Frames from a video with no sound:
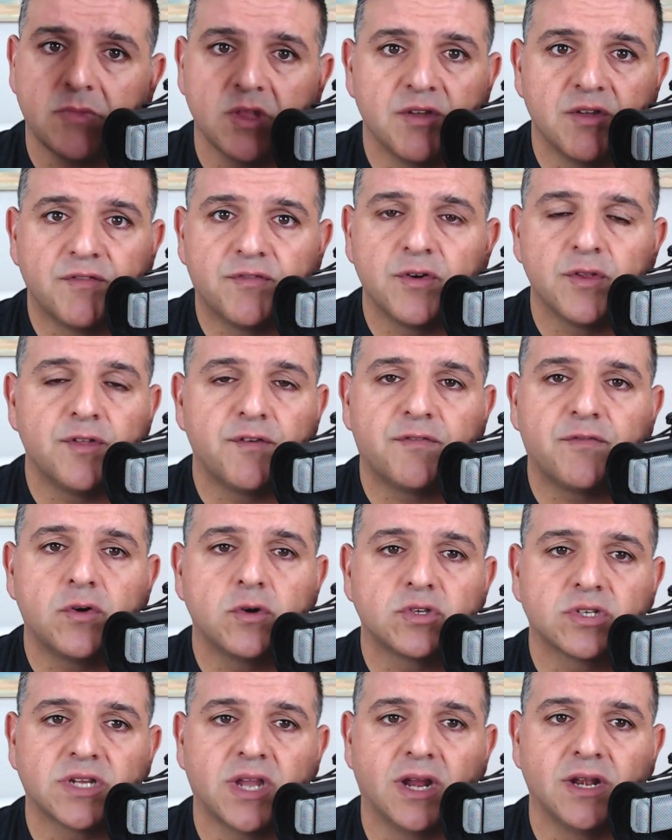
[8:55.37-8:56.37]
for the
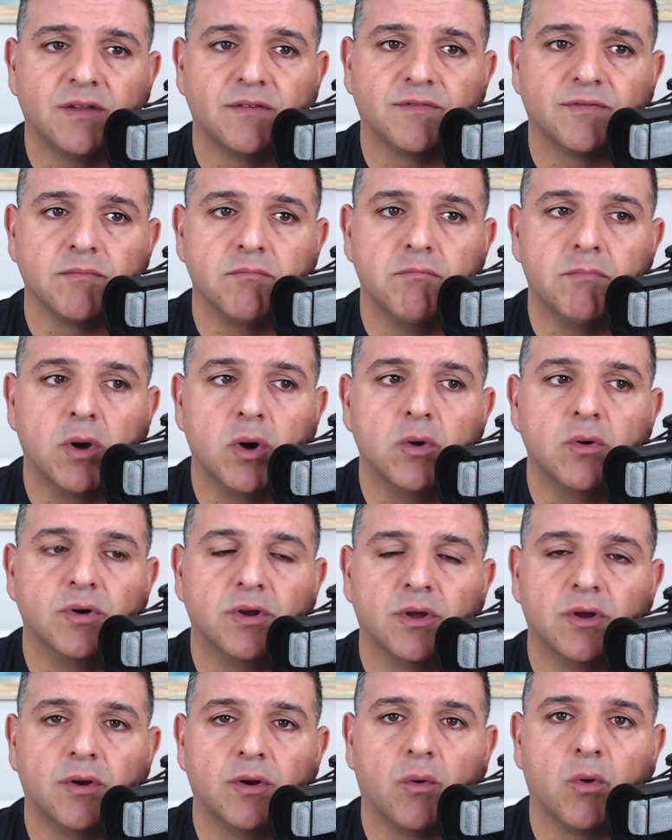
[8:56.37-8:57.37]
first kind of mode
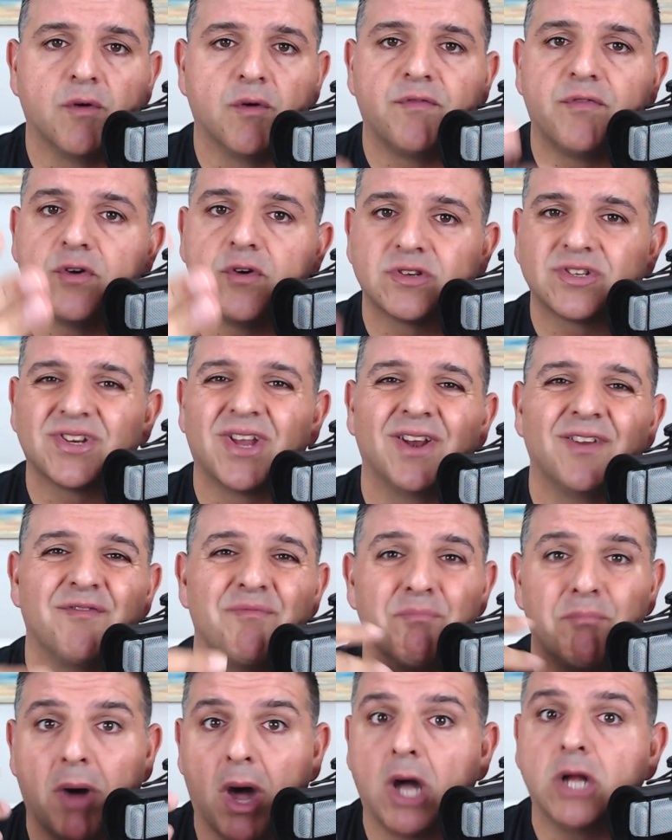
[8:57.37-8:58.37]
or, or first kind of
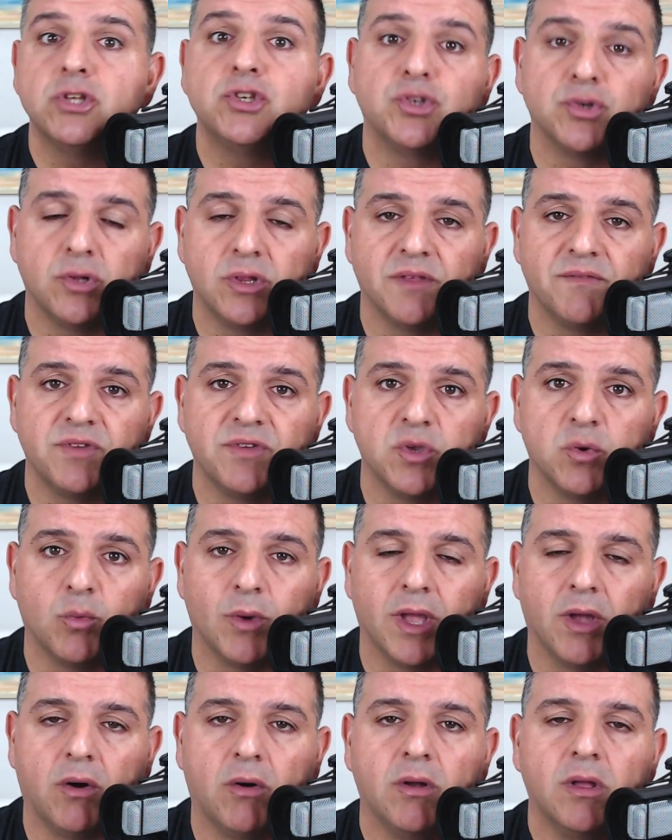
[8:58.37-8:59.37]
module, if you
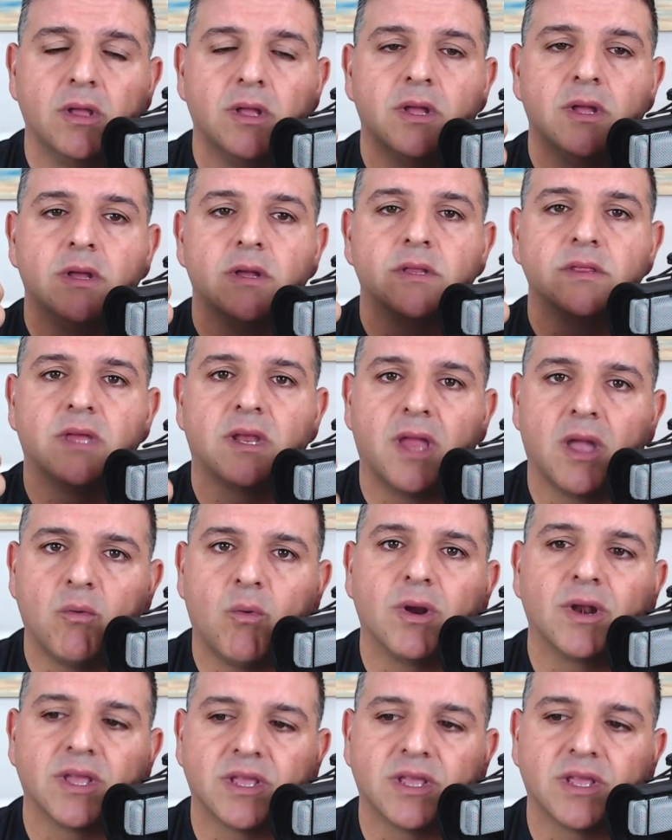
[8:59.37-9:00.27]
will, that I want to